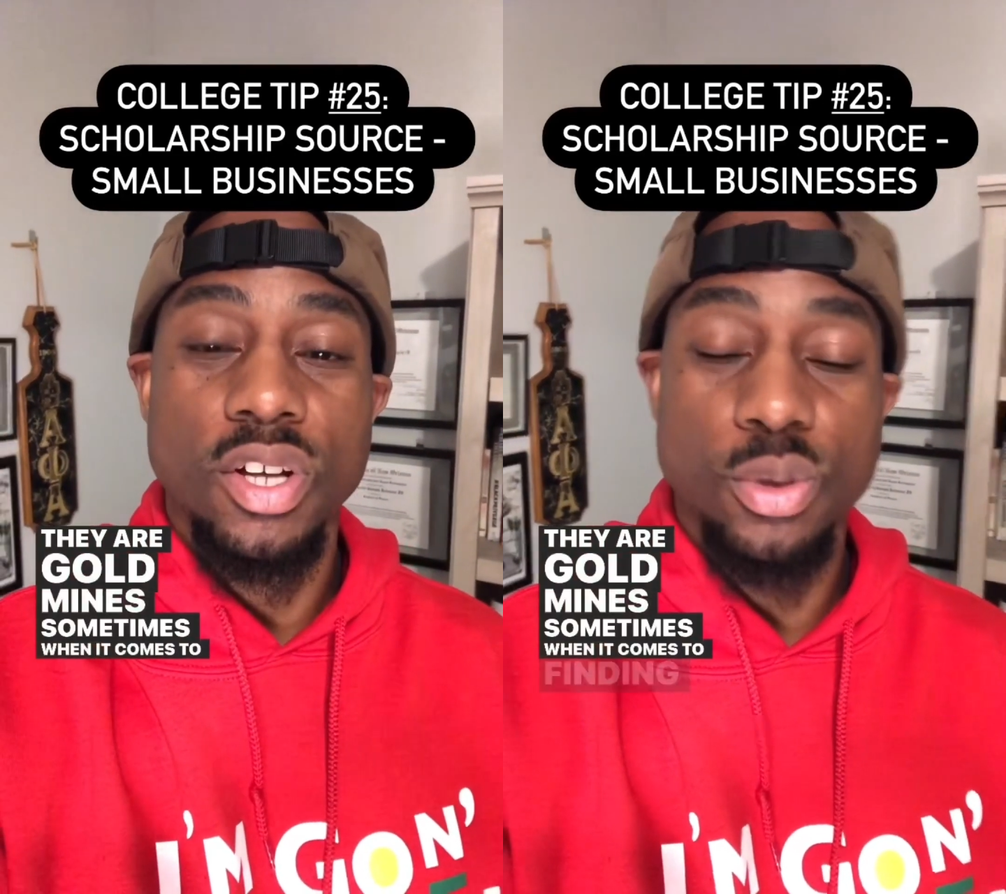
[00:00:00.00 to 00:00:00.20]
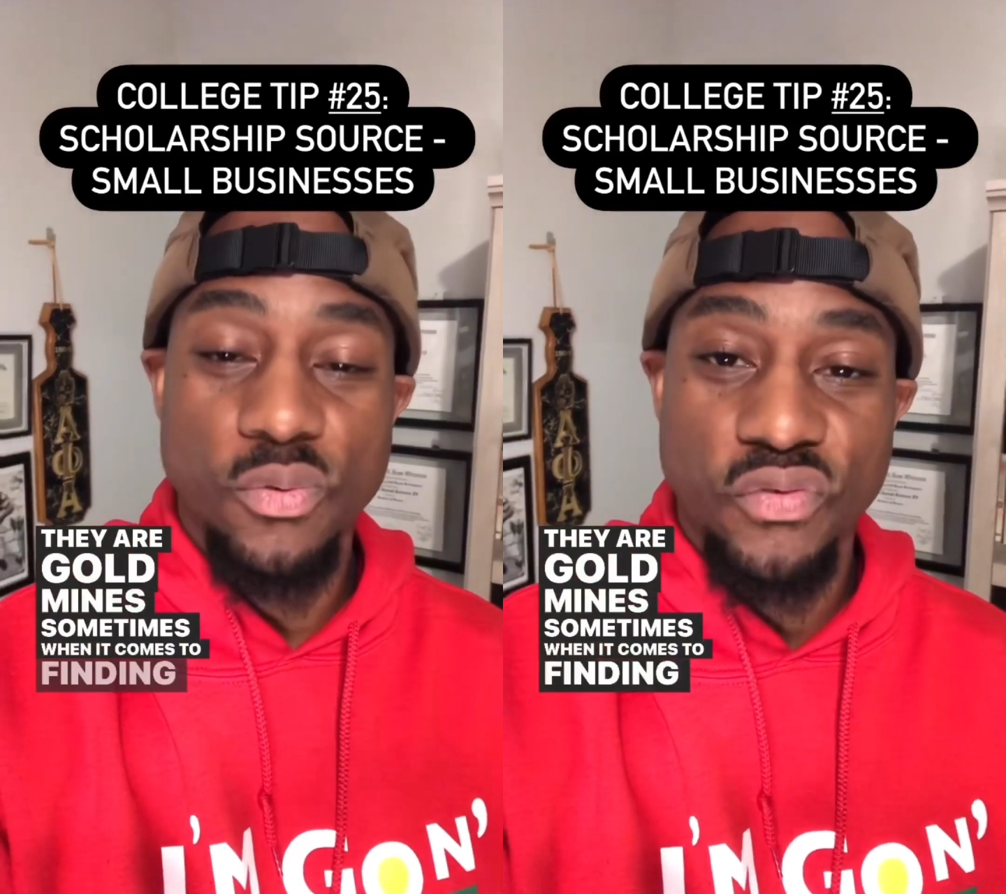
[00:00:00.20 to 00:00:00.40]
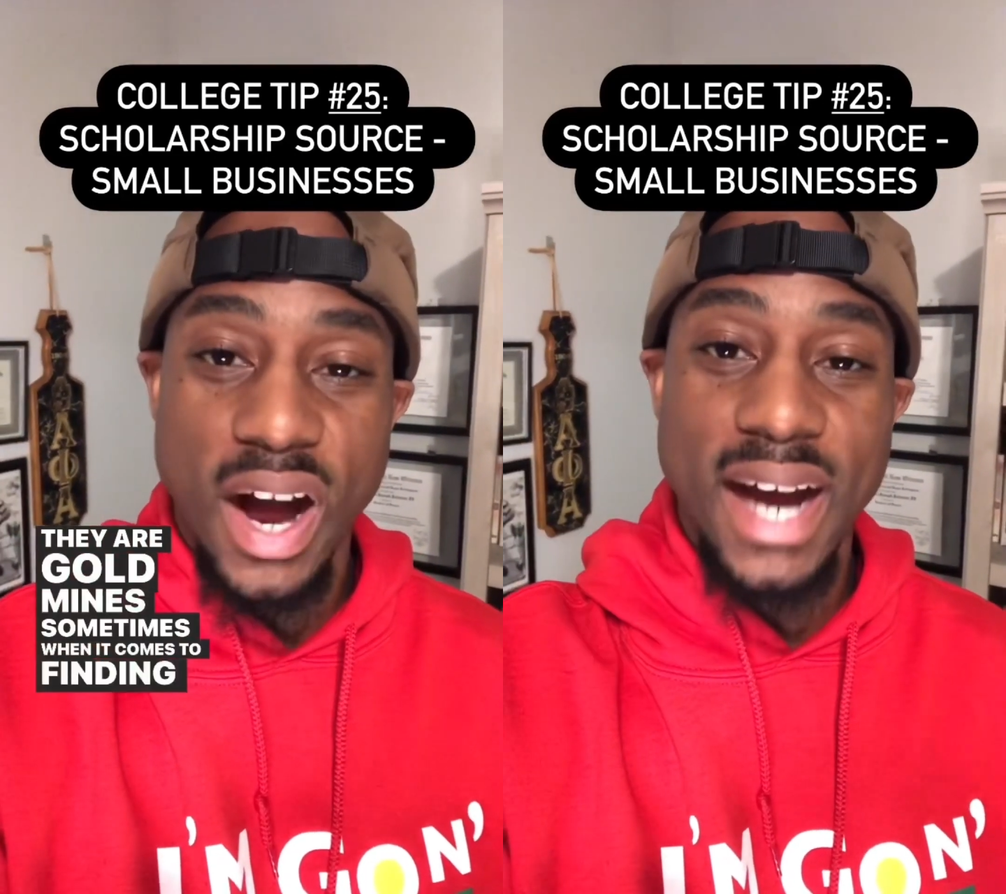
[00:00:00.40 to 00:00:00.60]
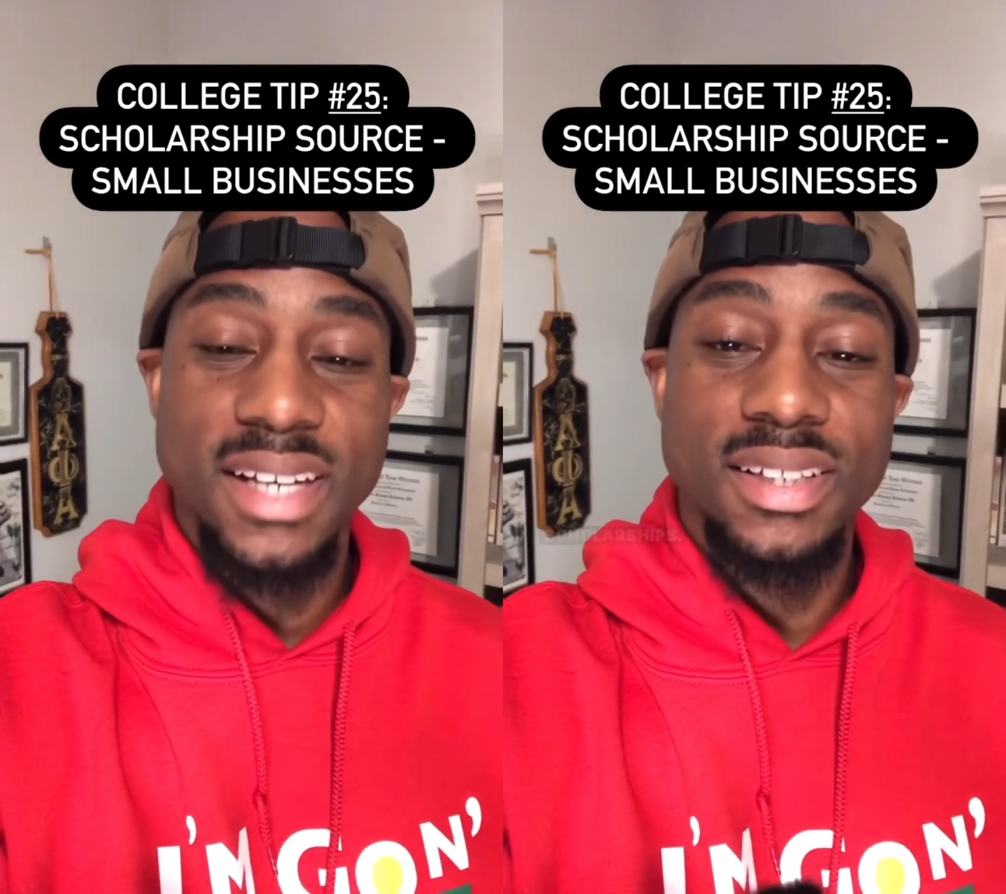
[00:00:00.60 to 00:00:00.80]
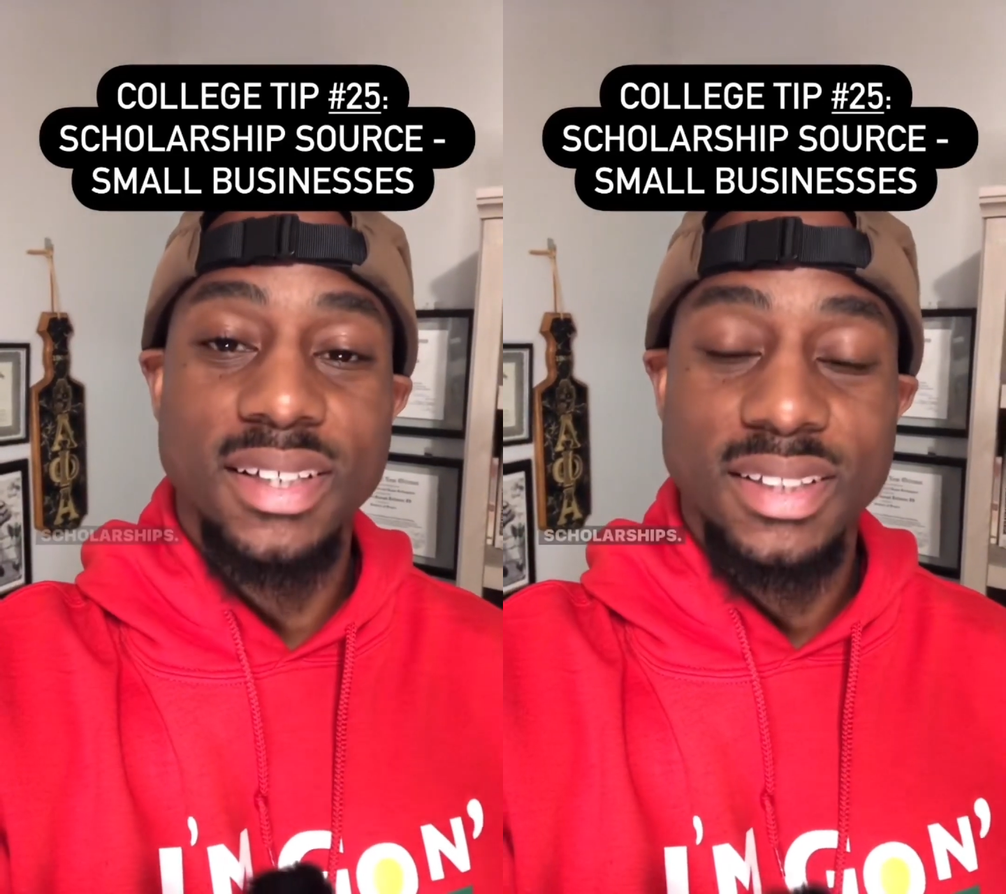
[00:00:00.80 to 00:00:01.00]
to
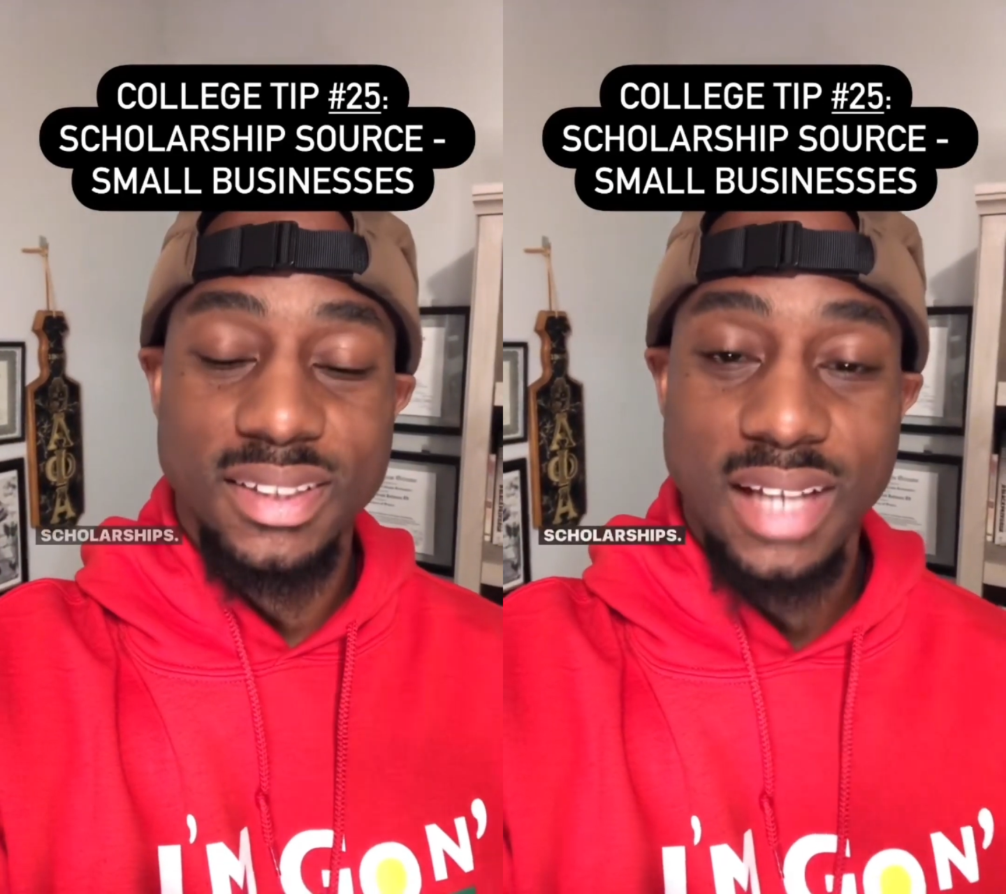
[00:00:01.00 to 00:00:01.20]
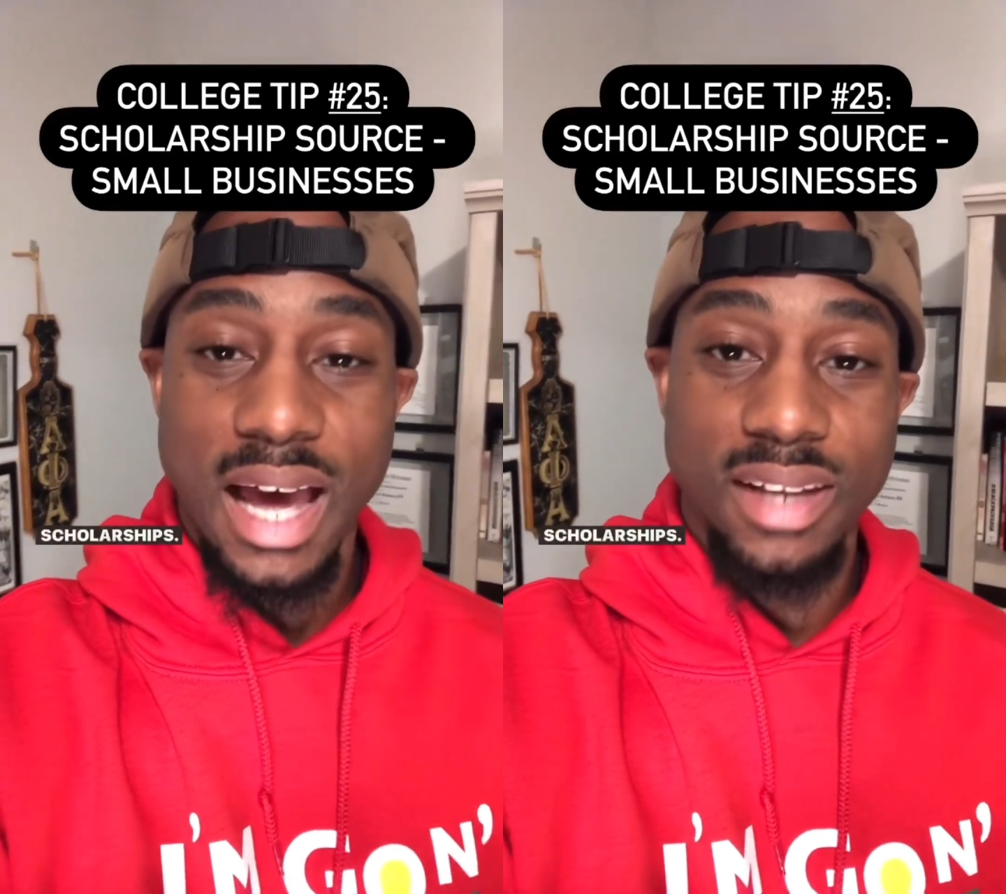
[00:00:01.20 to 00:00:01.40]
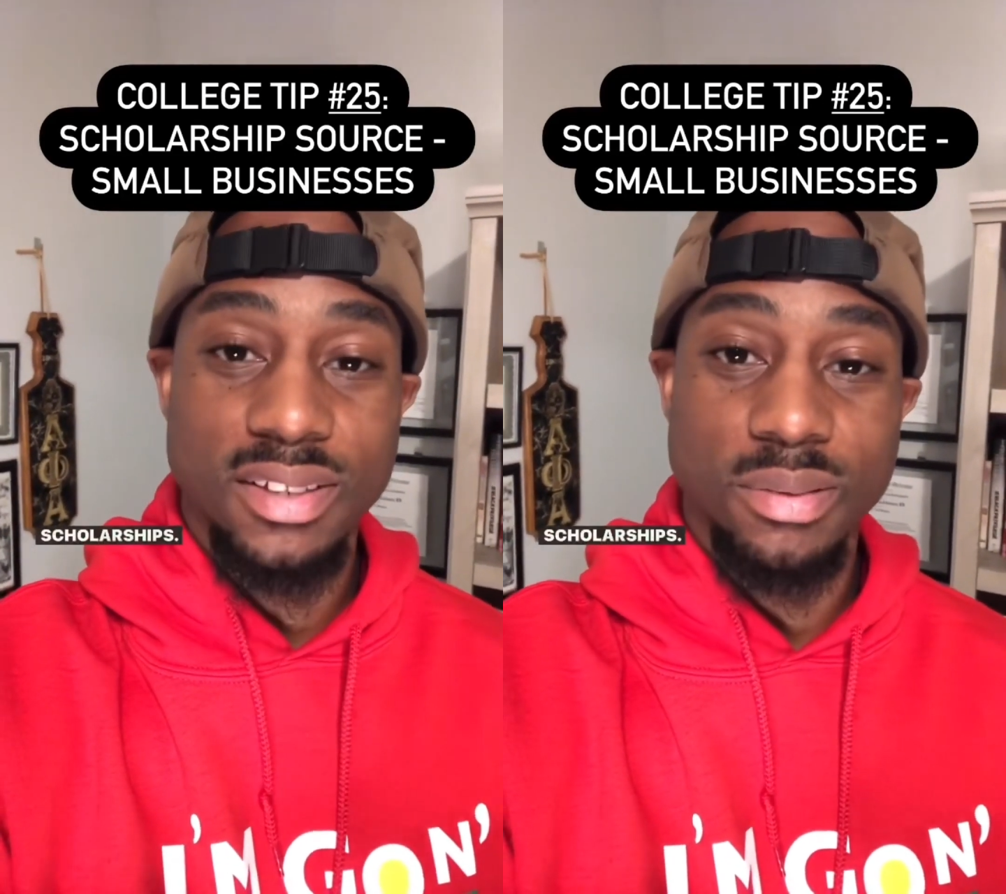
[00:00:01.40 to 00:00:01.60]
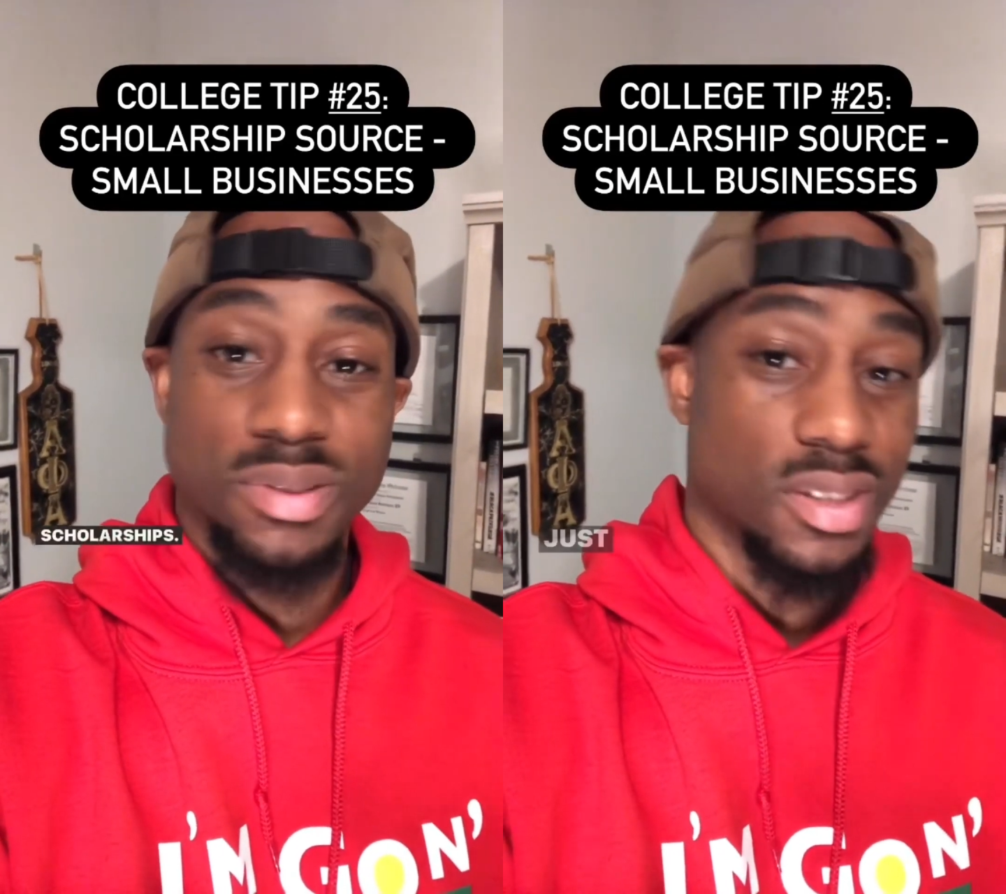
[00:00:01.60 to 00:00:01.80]
finding scholarships.